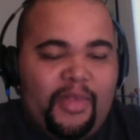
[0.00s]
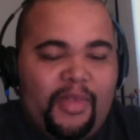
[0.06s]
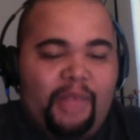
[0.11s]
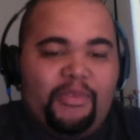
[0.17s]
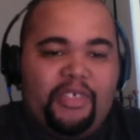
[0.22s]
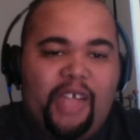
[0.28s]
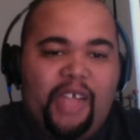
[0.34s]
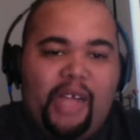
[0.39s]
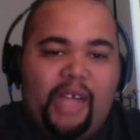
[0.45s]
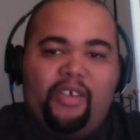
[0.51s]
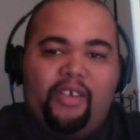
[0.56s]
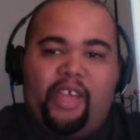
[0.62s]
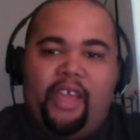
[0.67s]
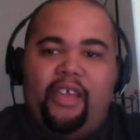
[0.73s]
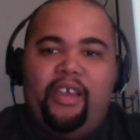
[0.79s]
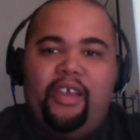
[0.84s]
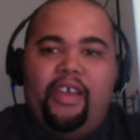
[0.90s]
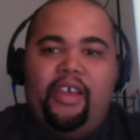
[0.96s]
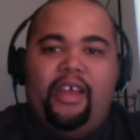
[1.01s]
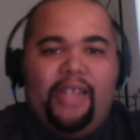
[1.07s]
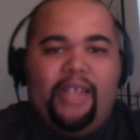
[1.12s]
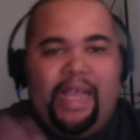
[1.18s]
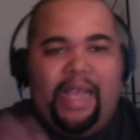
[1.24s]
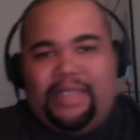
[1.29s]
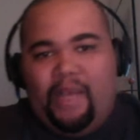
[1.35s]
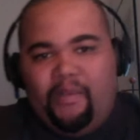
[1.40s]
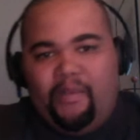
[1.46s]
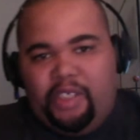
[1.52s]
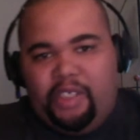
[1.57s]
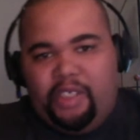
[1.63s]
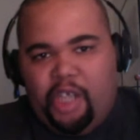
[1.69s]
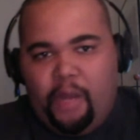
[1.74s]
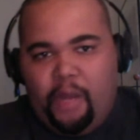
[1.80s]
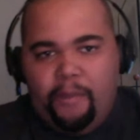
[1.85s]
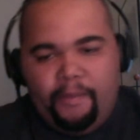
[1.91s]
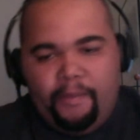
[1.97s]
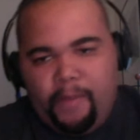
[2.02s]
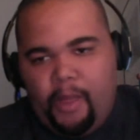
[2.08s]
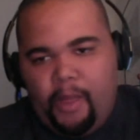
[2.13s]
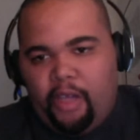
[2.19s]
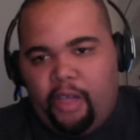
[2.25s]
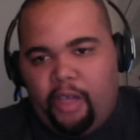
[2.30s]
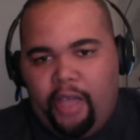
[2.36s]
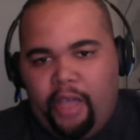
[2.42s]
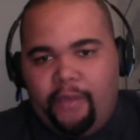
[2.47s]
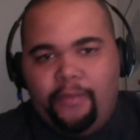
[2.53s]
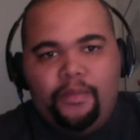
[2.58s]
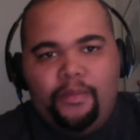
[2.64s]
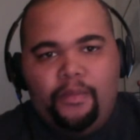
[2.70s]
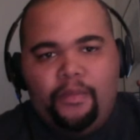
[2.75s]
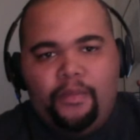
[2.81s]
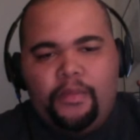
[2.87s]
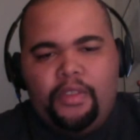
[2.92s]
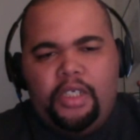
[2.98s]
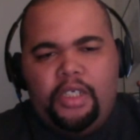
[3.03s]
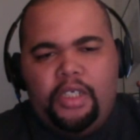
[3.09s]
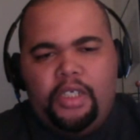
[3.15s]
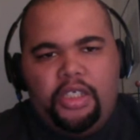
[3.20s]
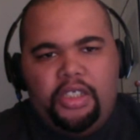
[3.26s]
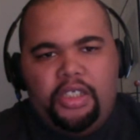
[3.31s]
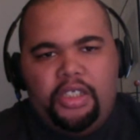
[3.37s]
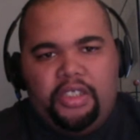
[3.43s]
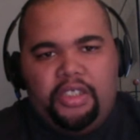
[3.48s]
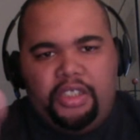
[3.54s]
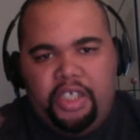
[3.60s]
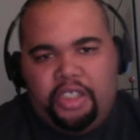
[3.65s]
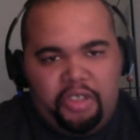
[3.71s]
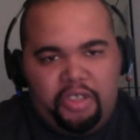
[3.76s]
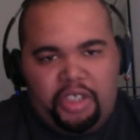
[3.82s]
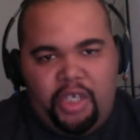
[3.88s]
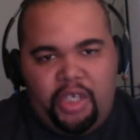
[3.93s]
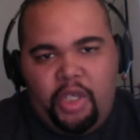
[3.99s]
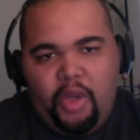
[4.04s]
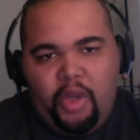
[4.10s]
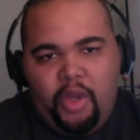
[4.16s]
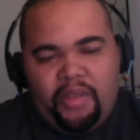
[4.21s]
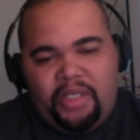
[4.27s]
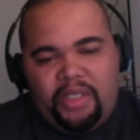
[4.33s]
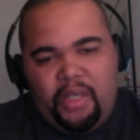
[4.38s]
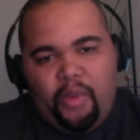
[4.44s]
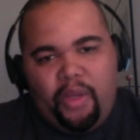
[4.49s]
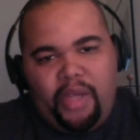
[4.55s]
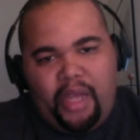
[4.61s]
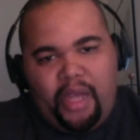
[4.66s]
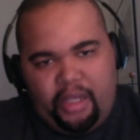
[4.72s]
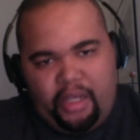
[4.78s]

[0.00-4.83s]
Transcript: I'm shocked. Okay, last time to let you go. Okay, did you see UFC 190